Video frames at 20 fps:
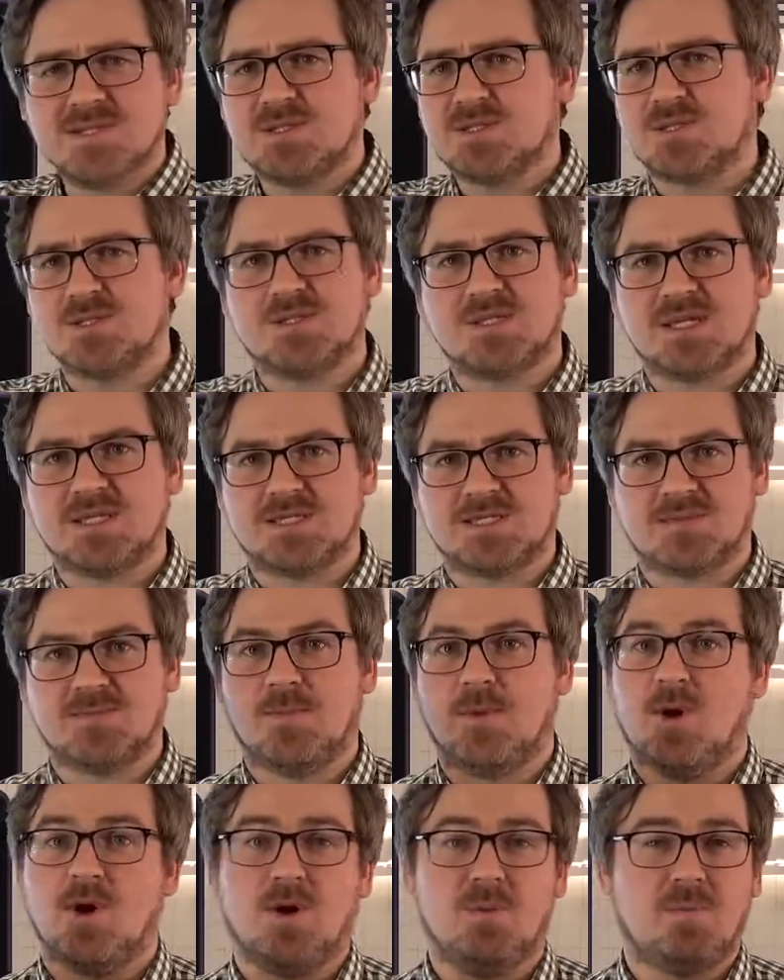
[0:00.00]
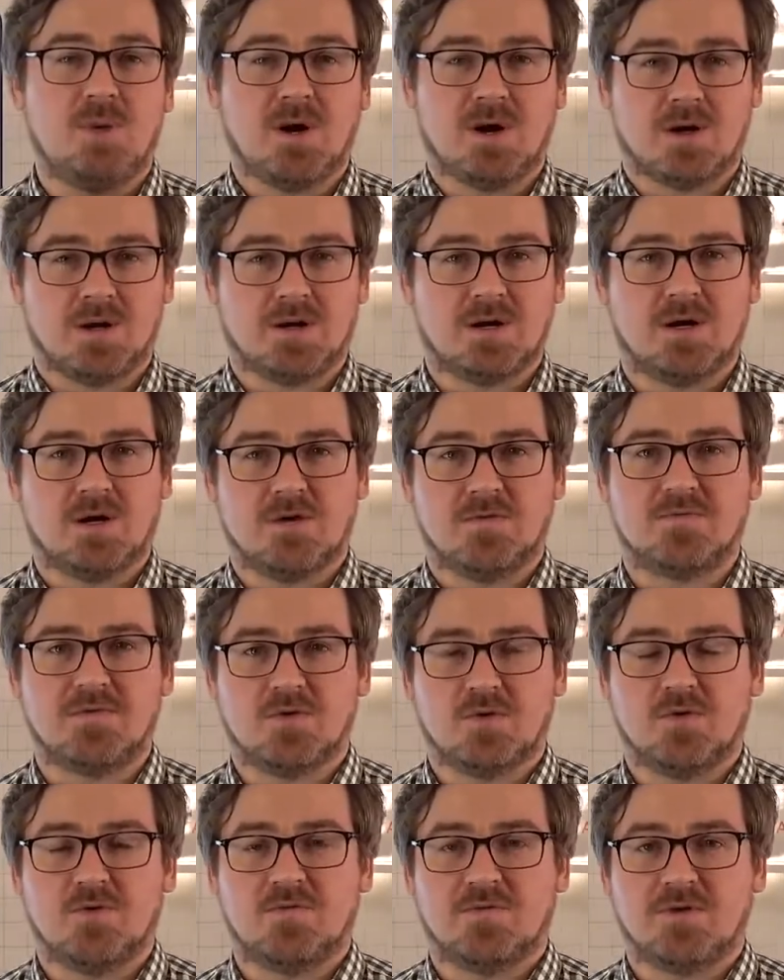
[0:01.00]
is just a small part of your
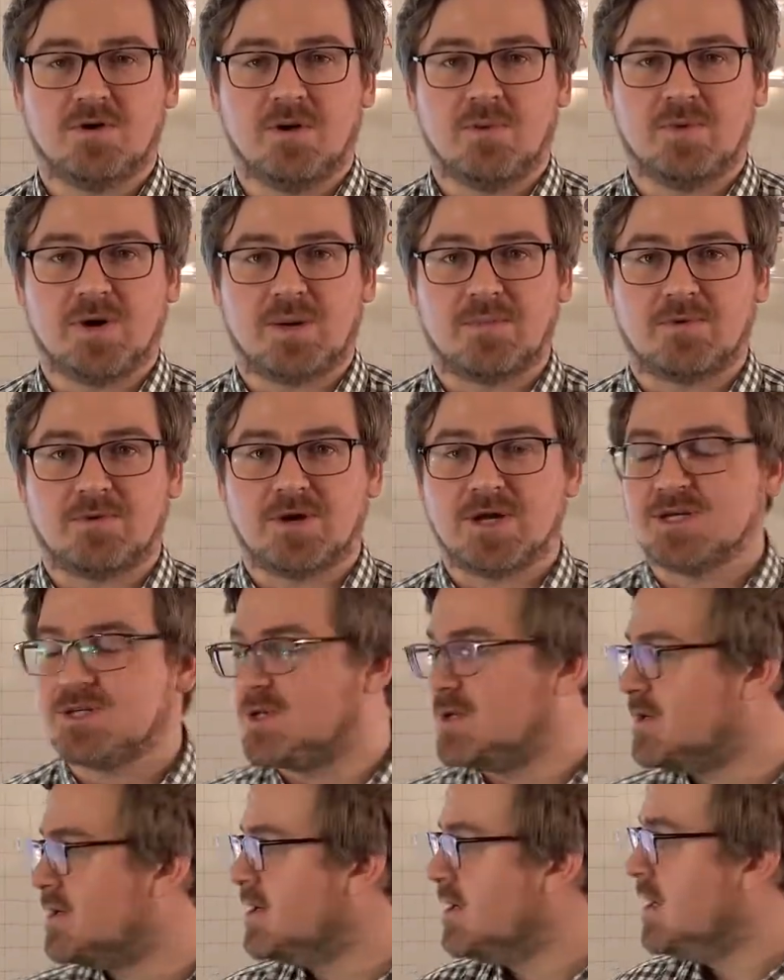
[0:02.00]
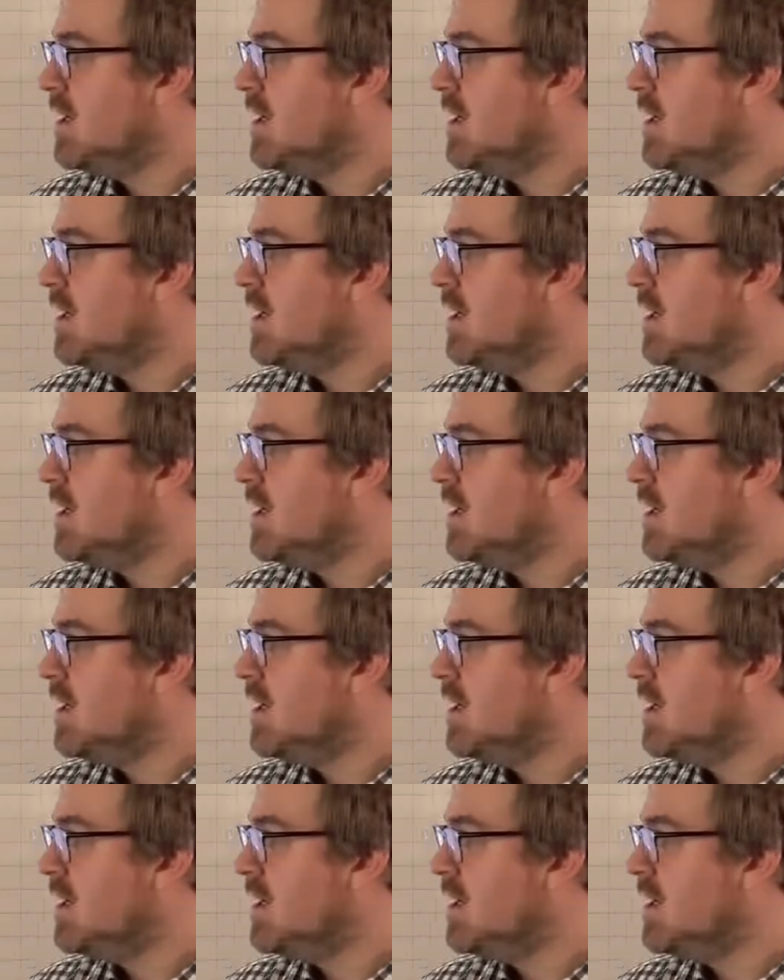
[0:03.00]
overall preparation.